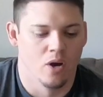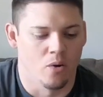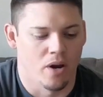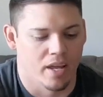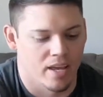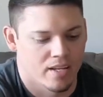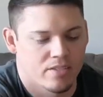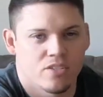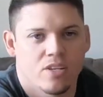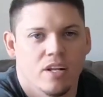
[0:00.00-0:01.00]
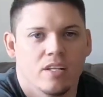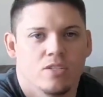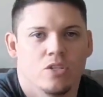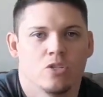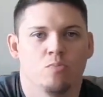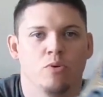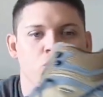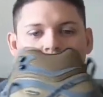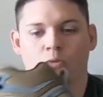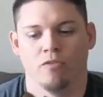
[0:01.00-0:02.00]
Alright guys, let's get into this
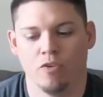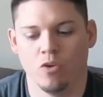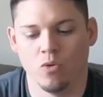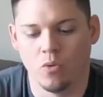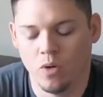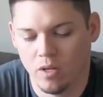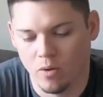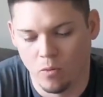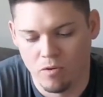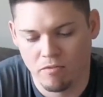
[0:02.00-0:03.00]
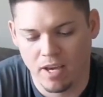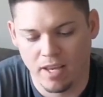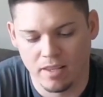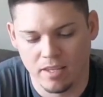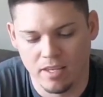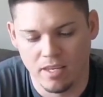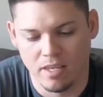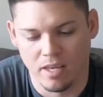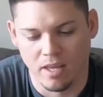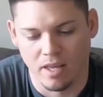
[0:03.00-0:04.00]
boot review. We've got
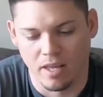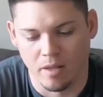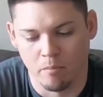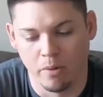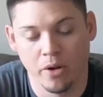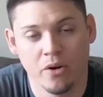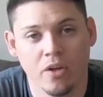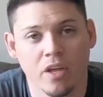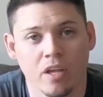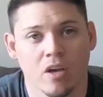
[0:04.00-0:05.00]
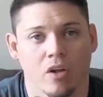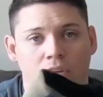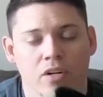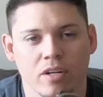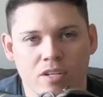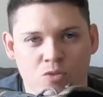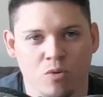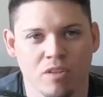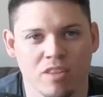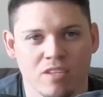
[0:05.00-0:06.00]
the butternut color is
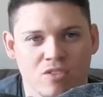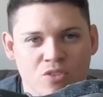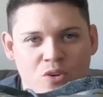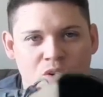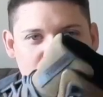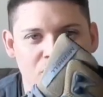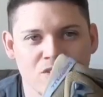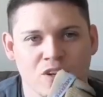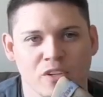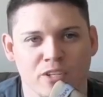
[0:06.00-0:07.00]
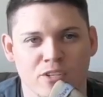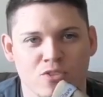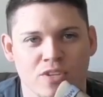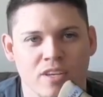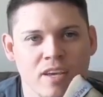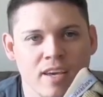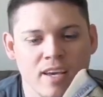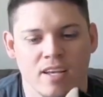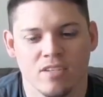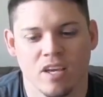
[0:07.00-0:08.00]
what this is called. This color you see,
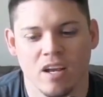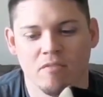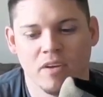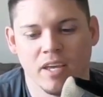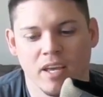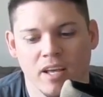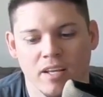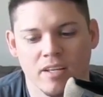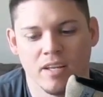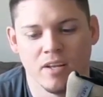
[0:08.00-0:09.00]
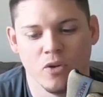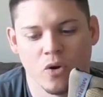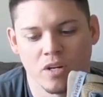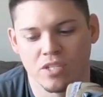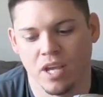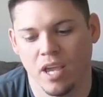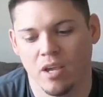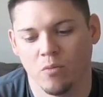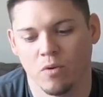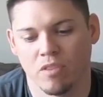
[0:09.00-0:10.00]
it's kind of a dark
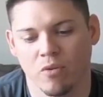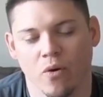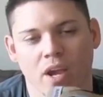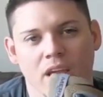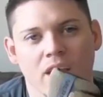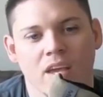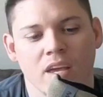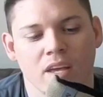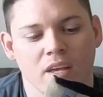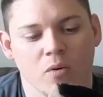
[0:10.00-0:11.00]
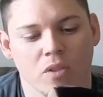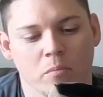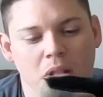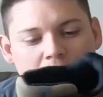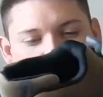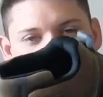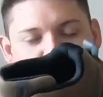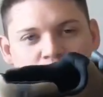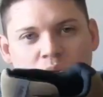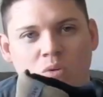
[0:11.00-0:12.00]
tan with gray with a black
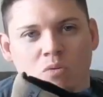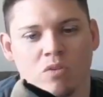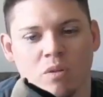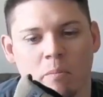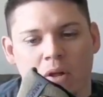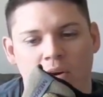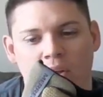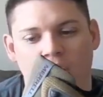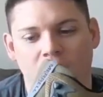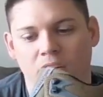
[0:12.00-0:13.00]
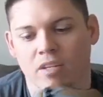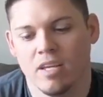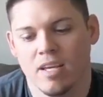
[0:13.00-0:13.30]
midsole, the butternut.